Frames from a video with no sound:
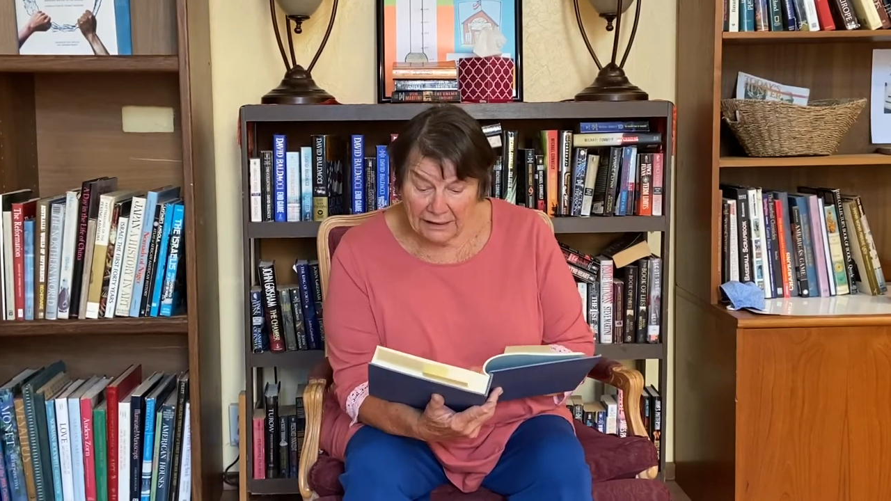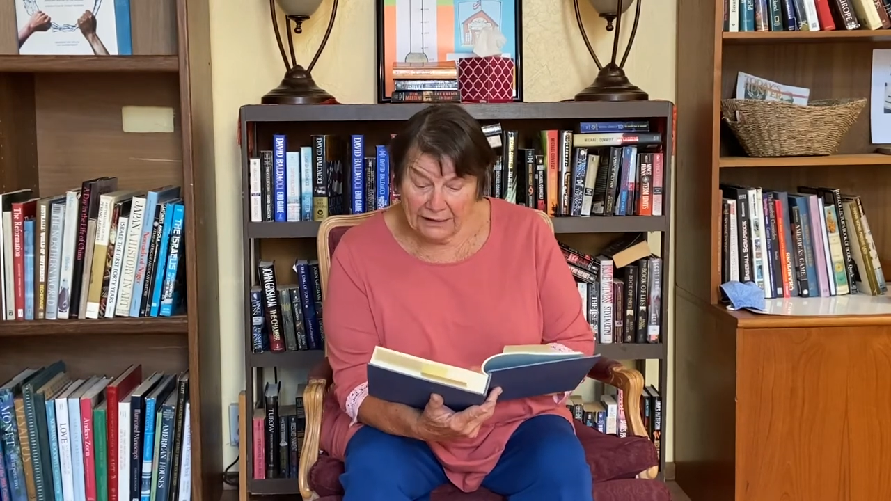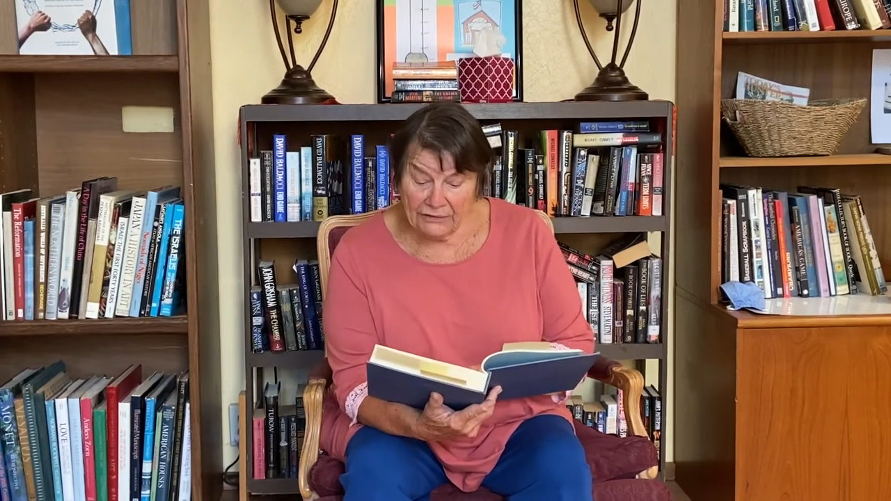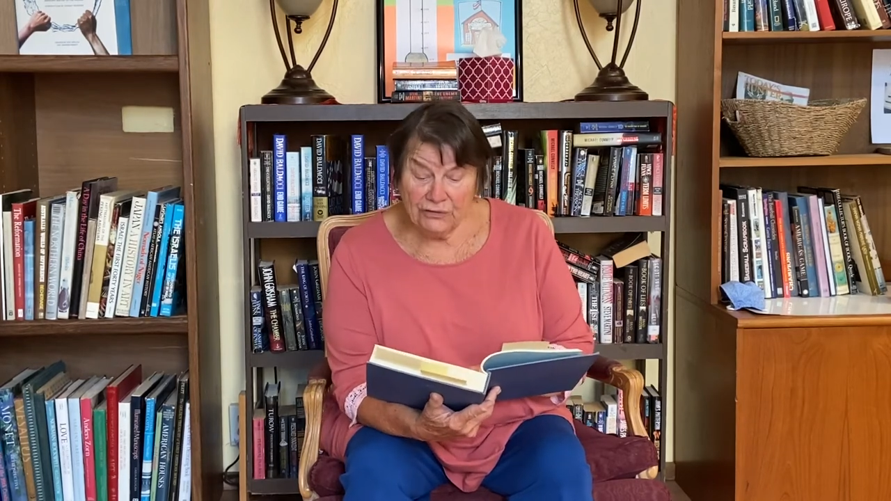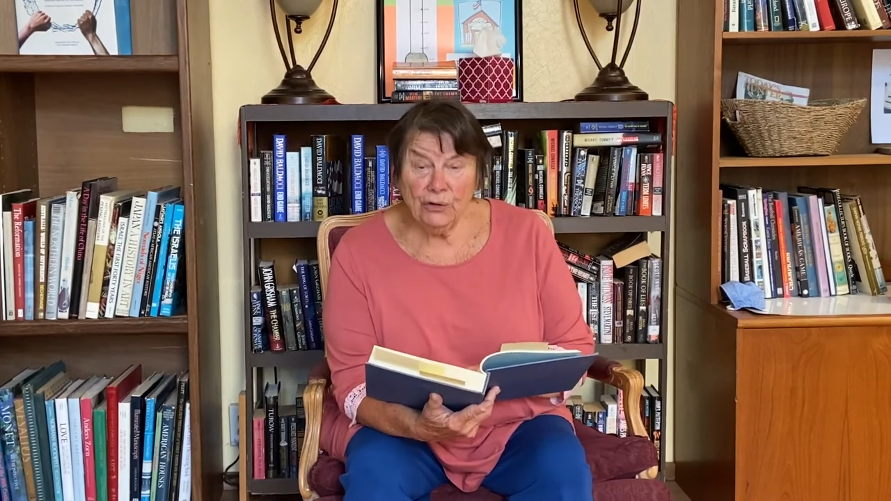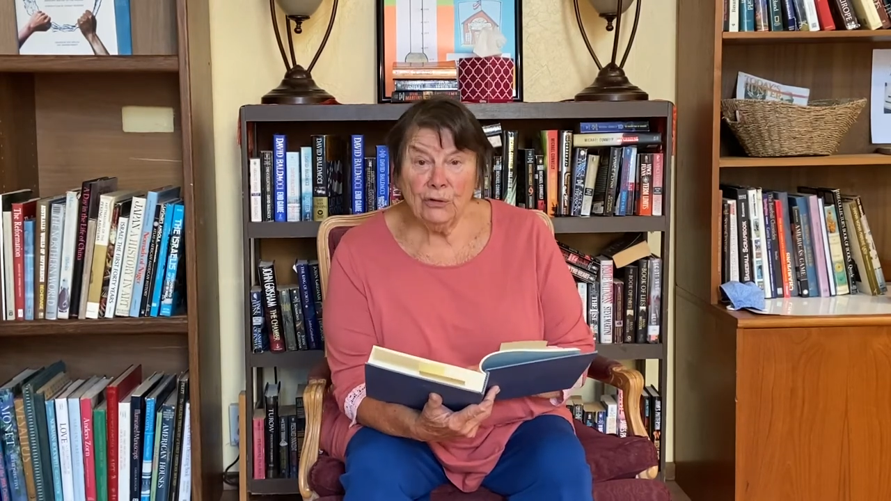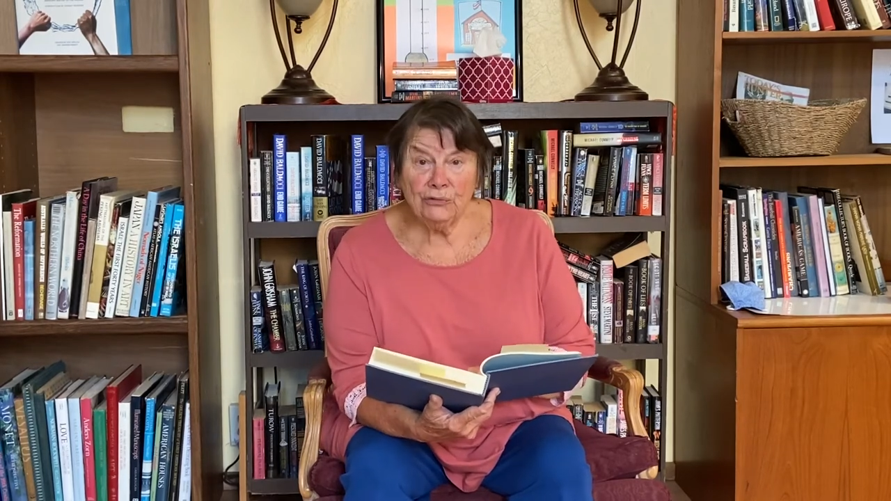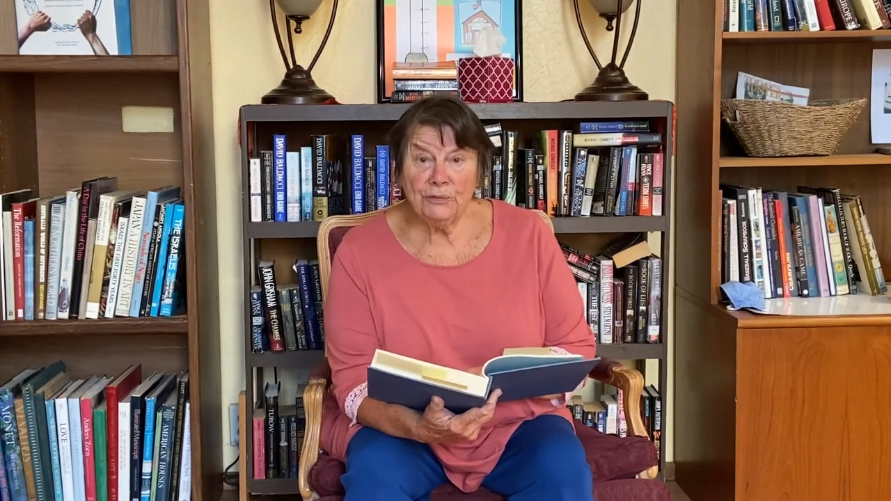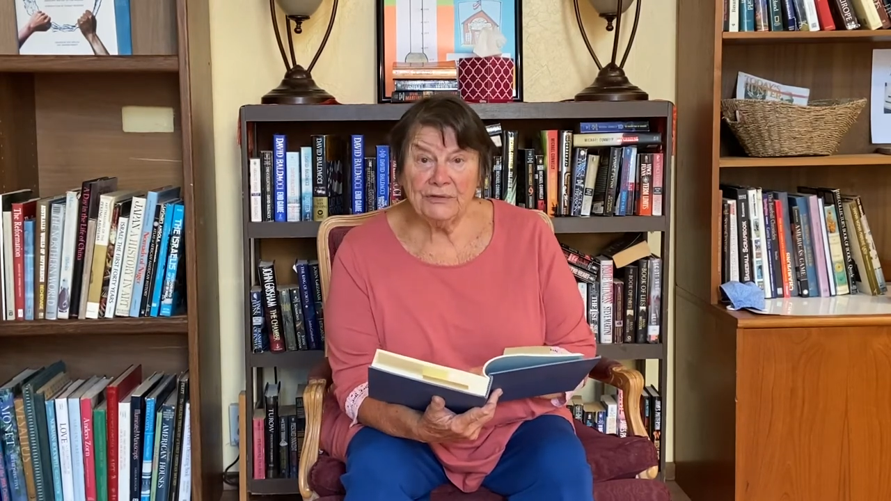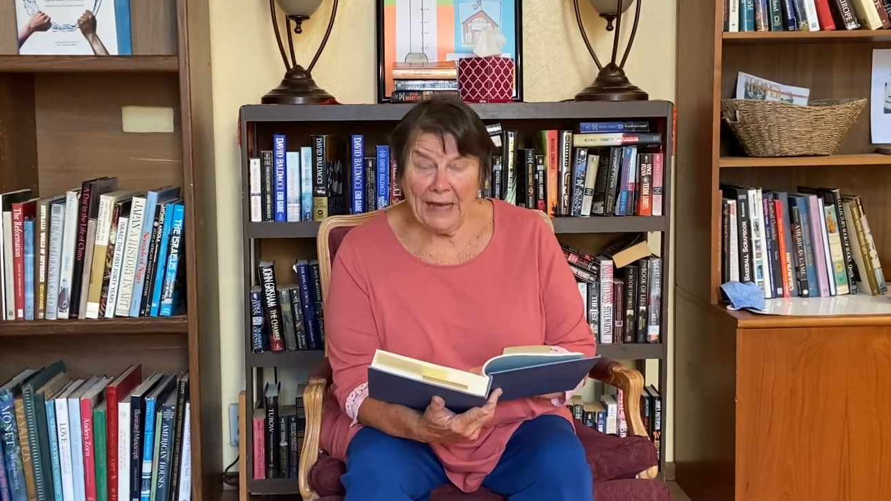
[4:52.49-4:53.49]
his nose
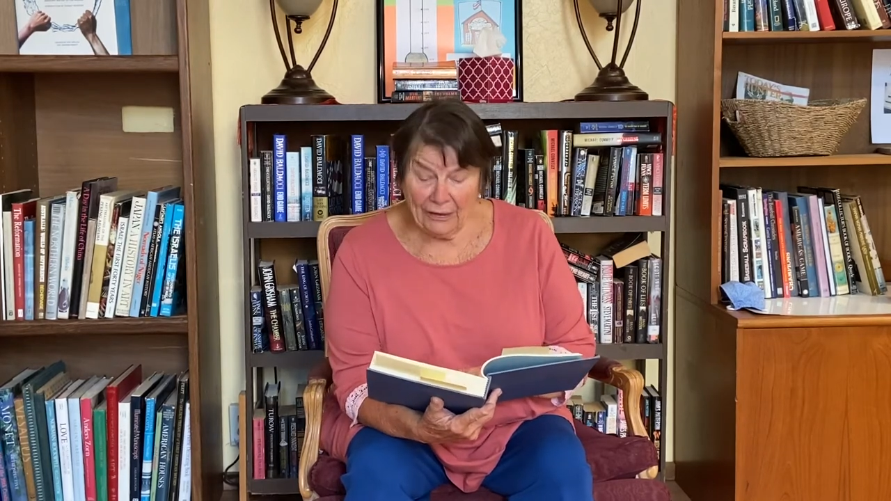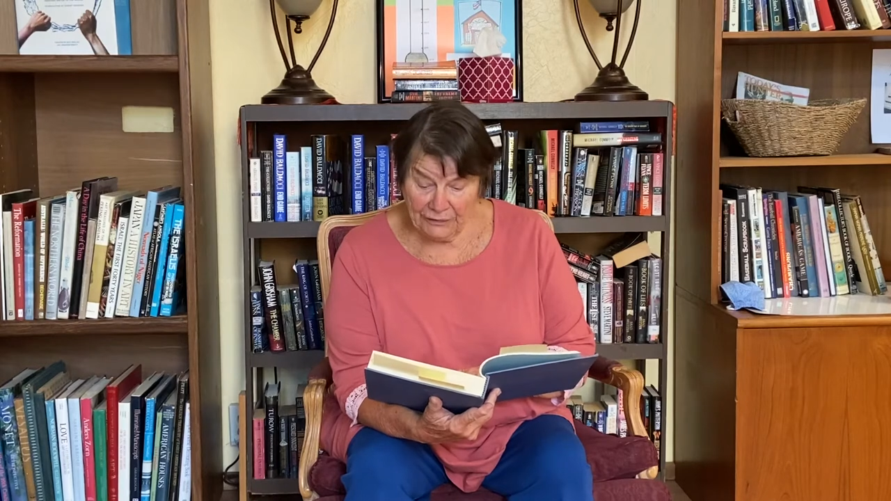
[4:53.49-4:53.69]
was out